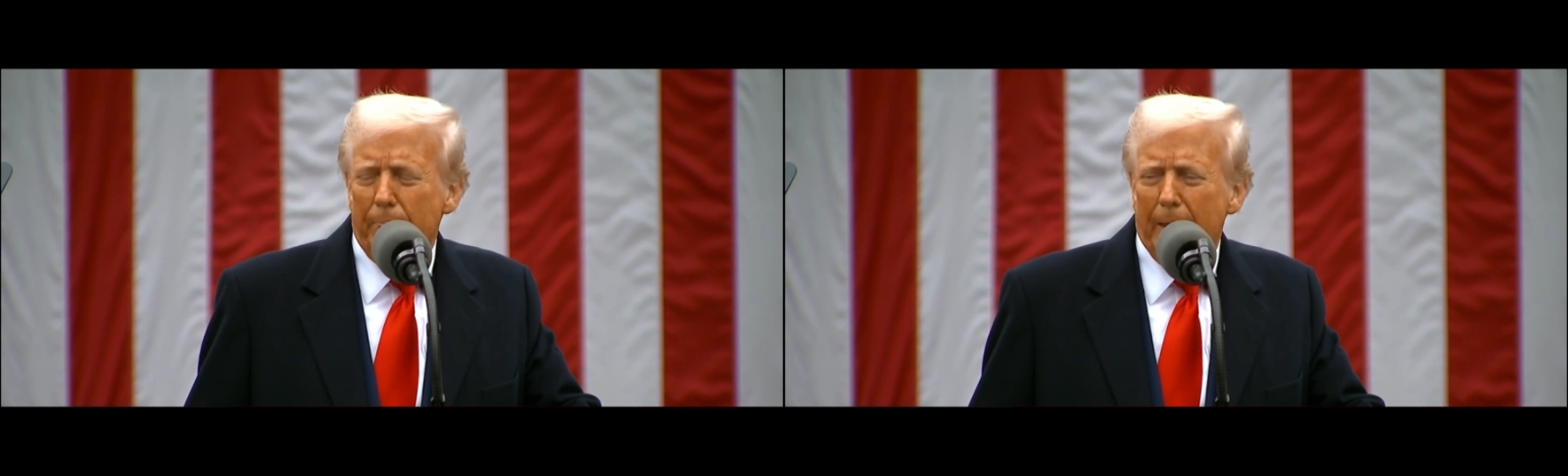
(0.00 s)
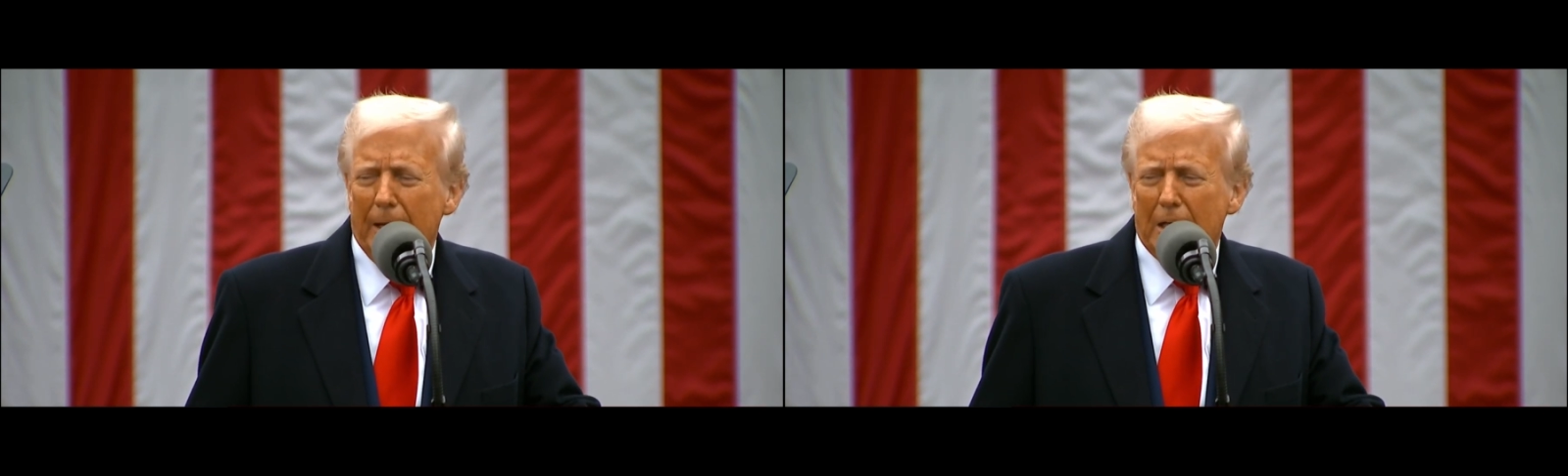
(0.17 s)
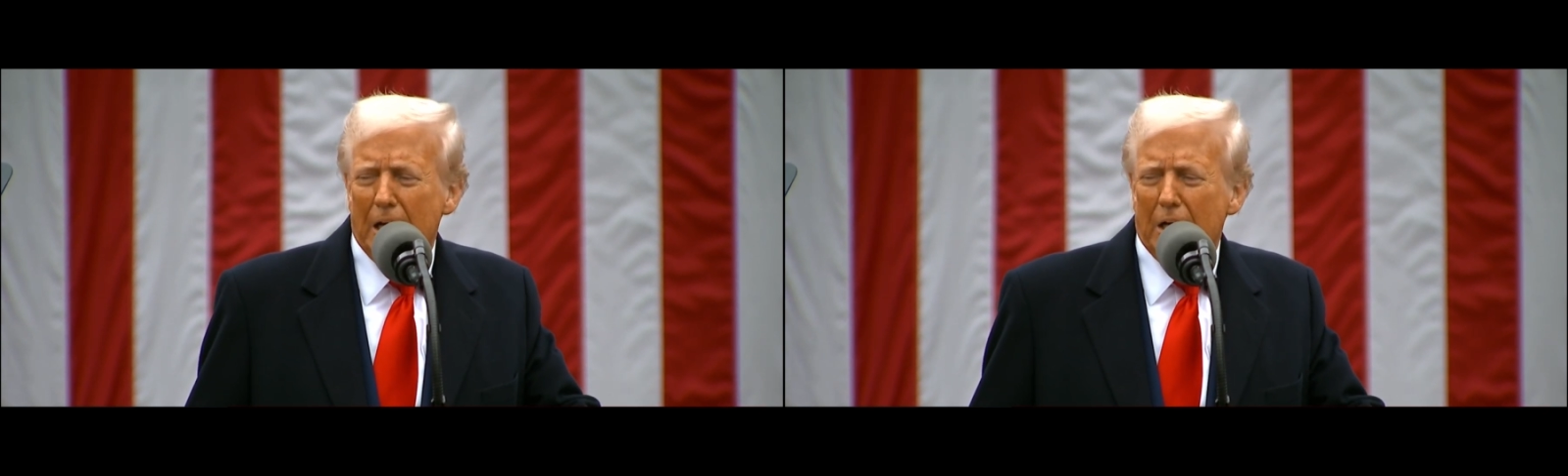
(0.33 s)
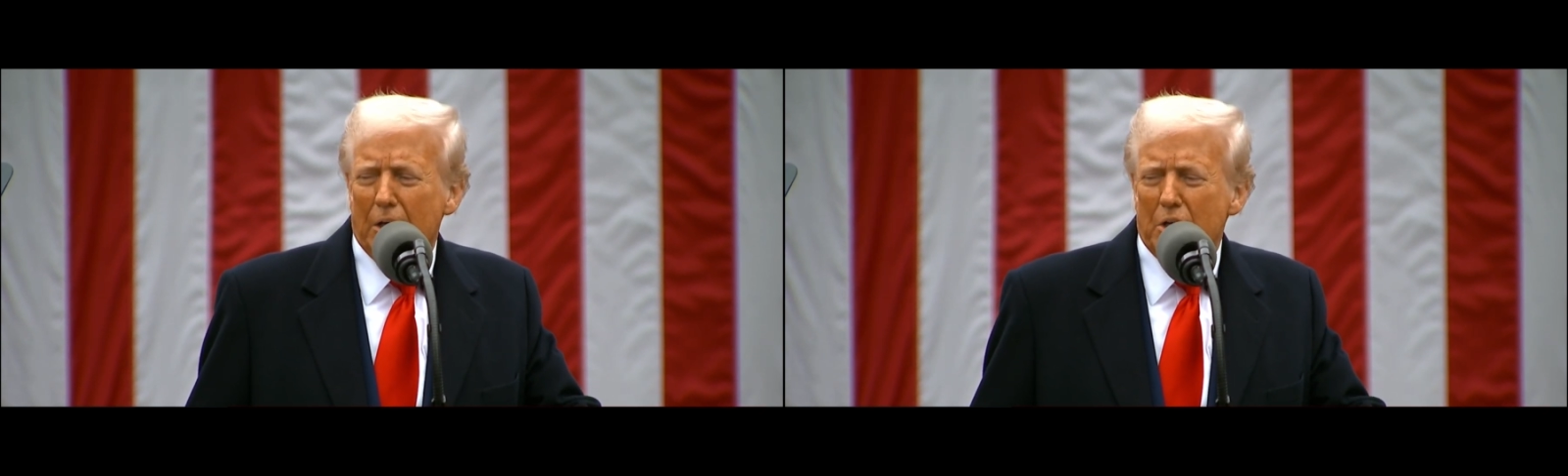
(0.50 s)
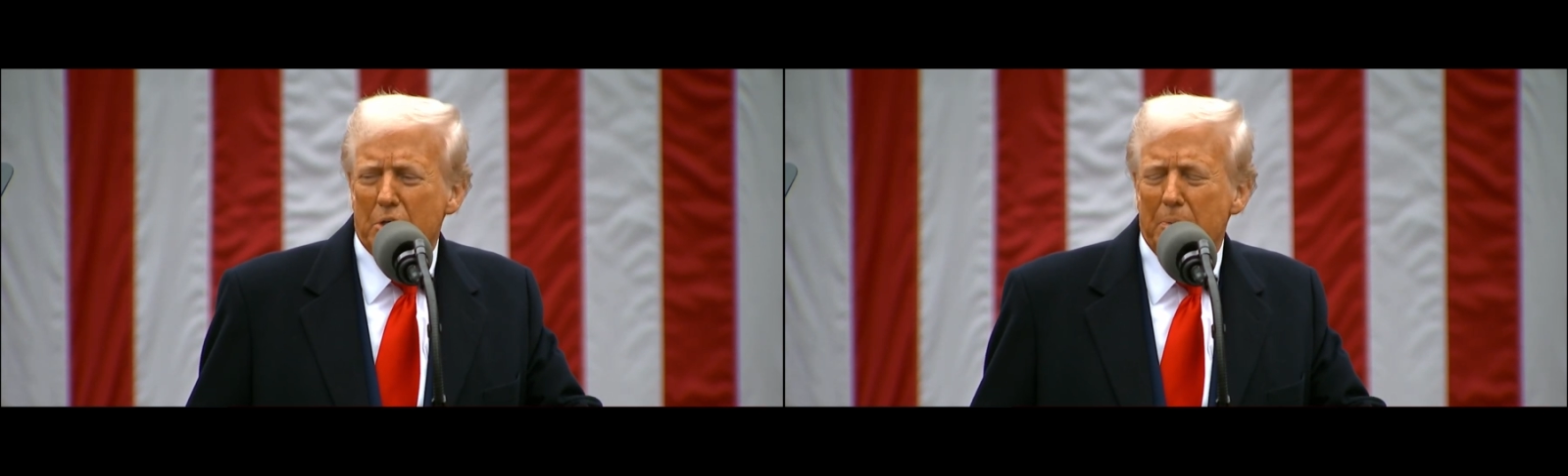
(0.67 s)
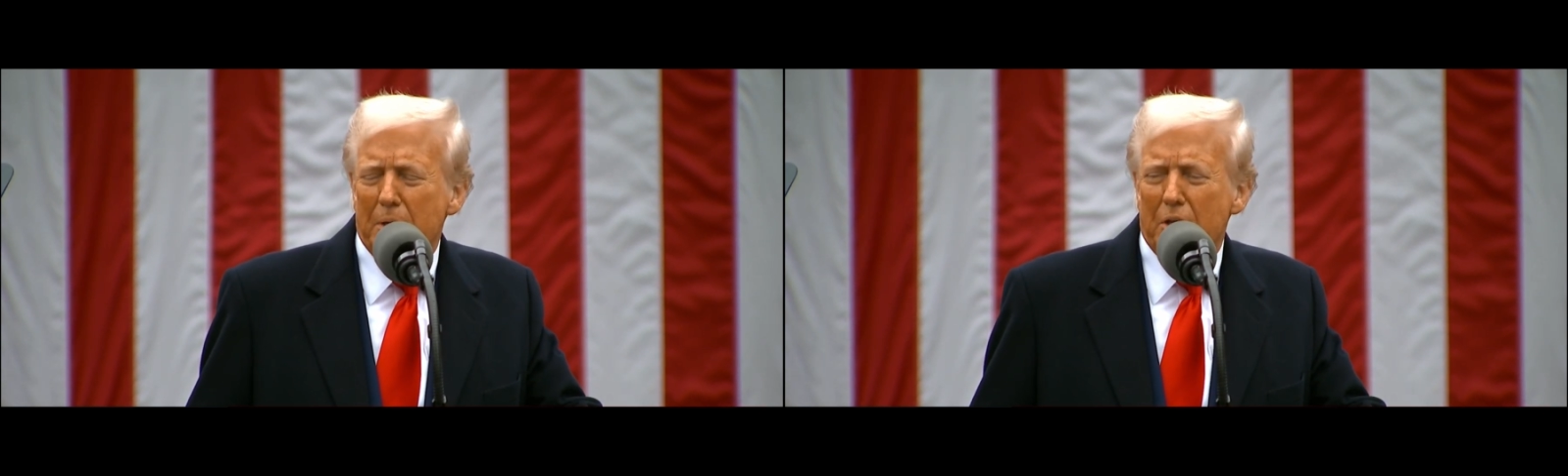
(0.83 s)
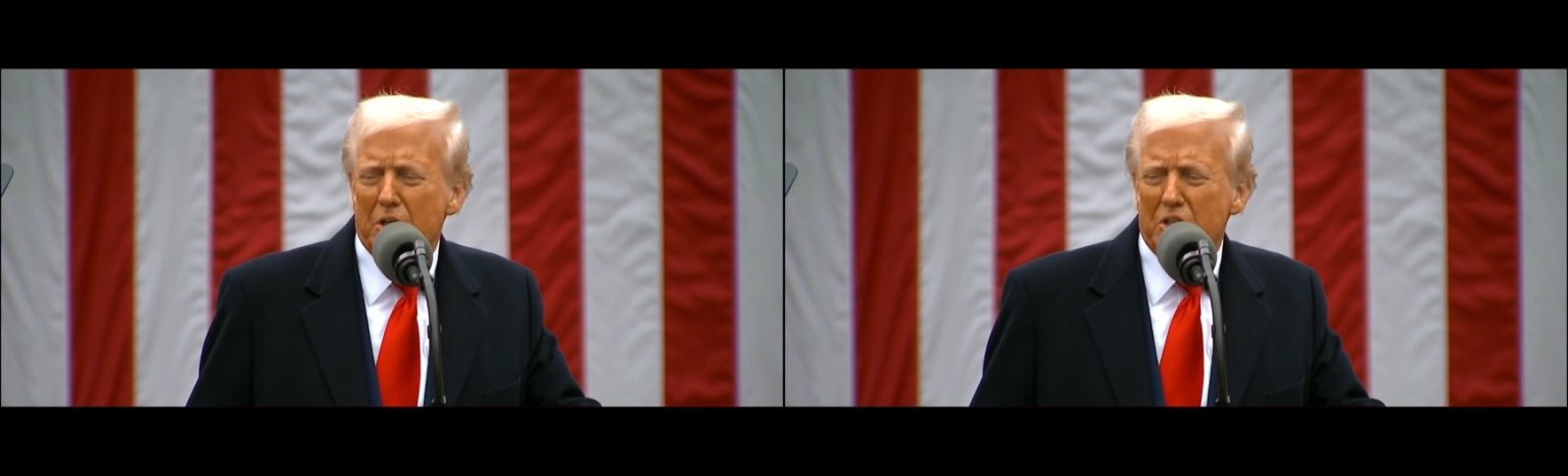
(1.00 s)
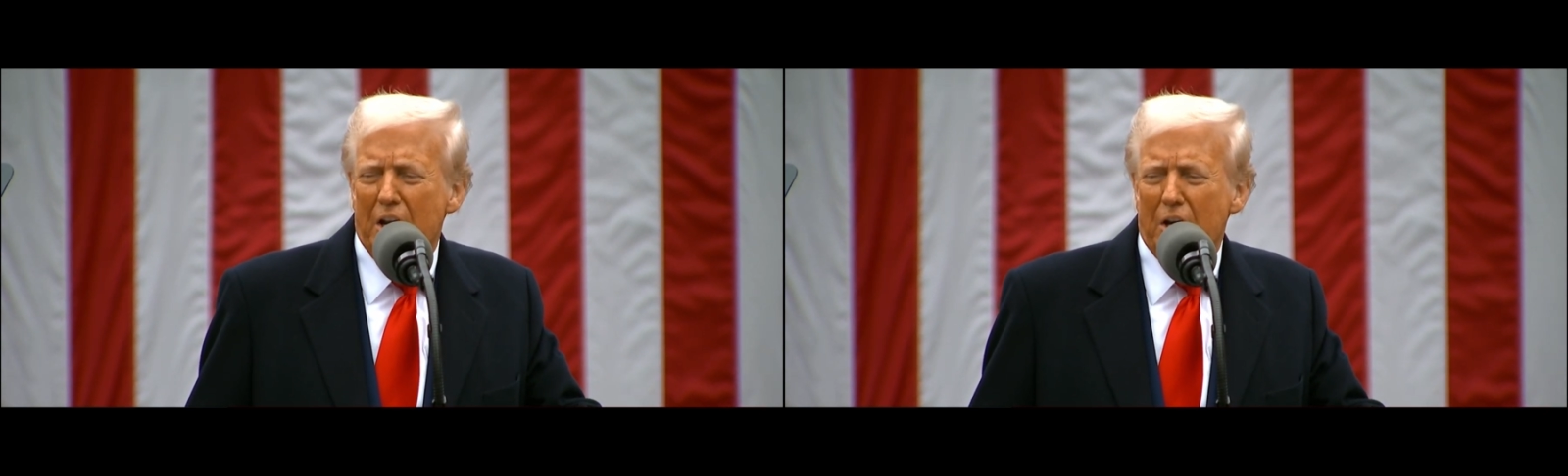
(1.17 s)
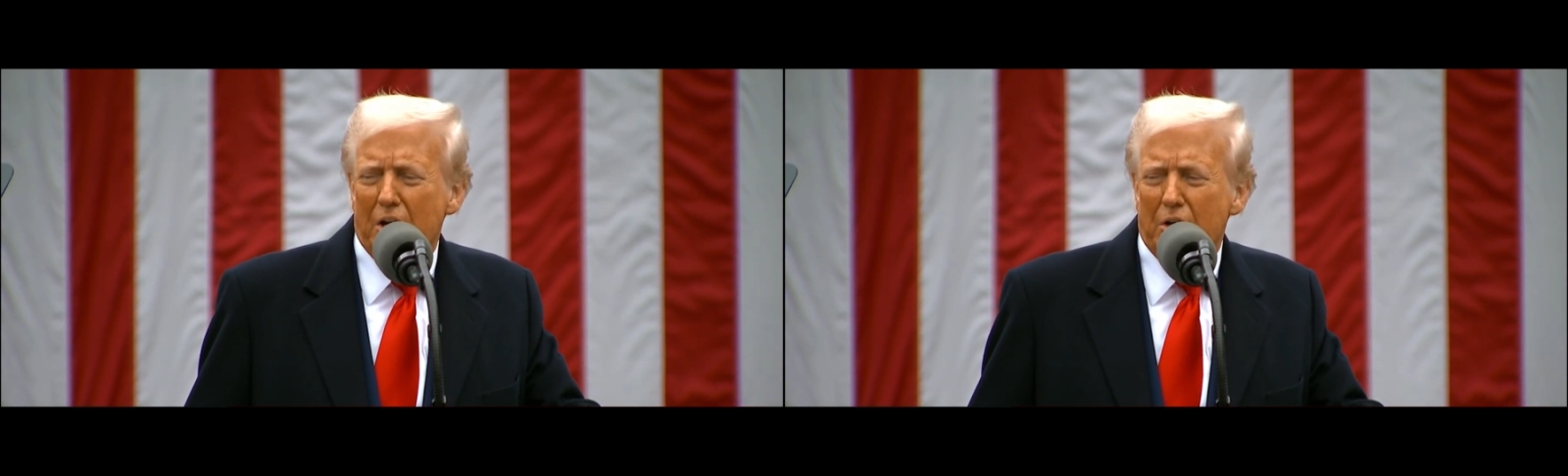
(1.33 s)
and congressmen, the
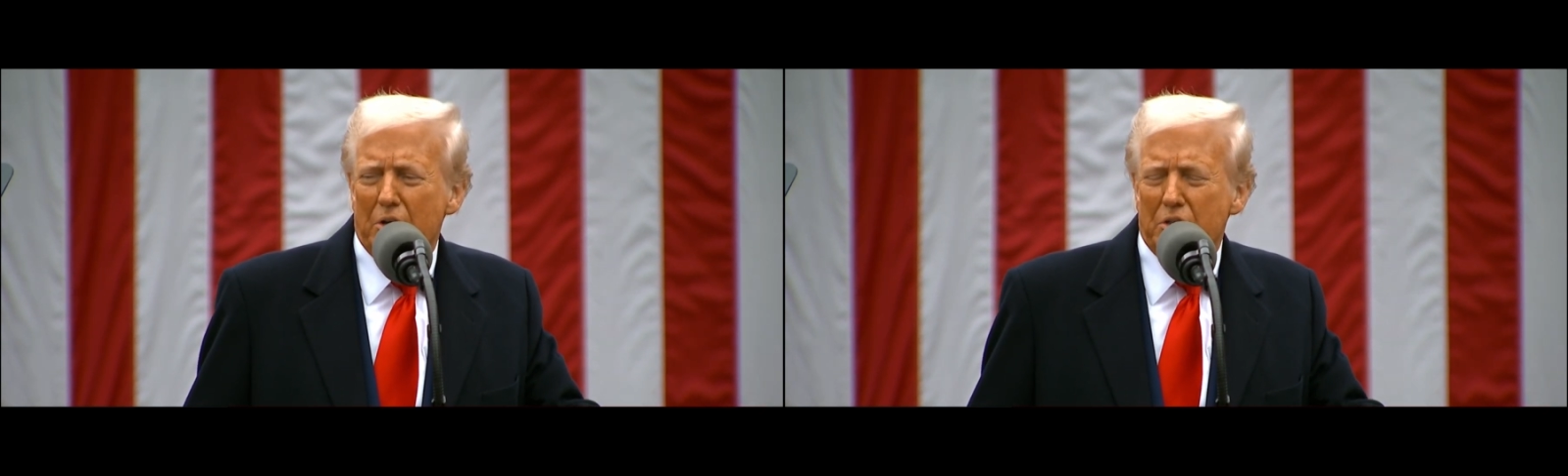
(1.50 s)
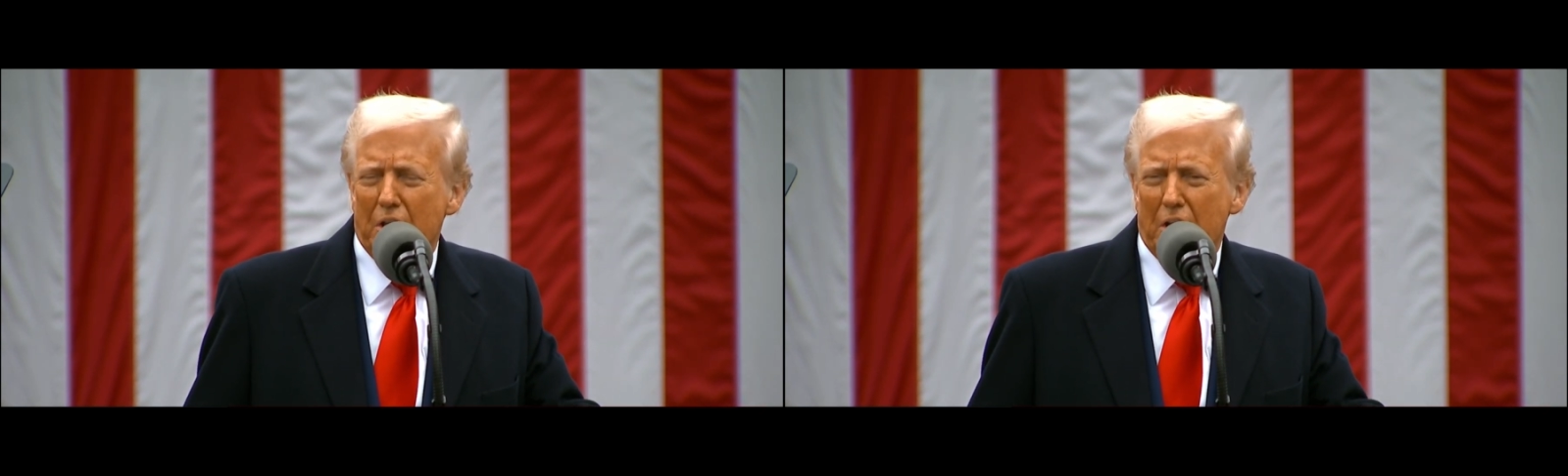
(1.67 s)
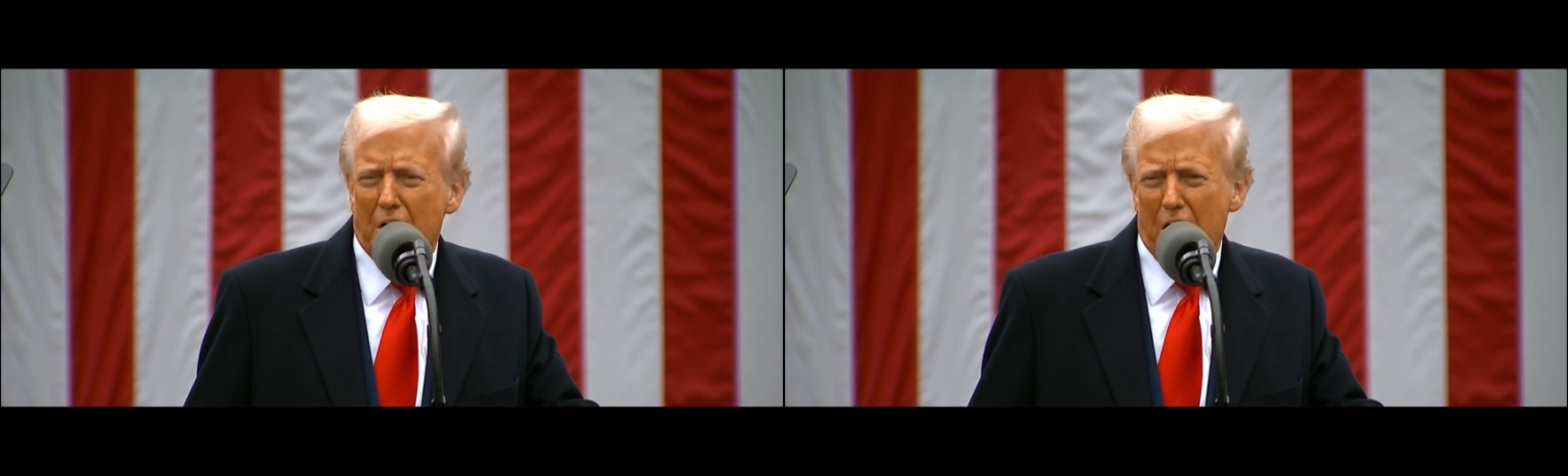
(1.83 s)
senators and the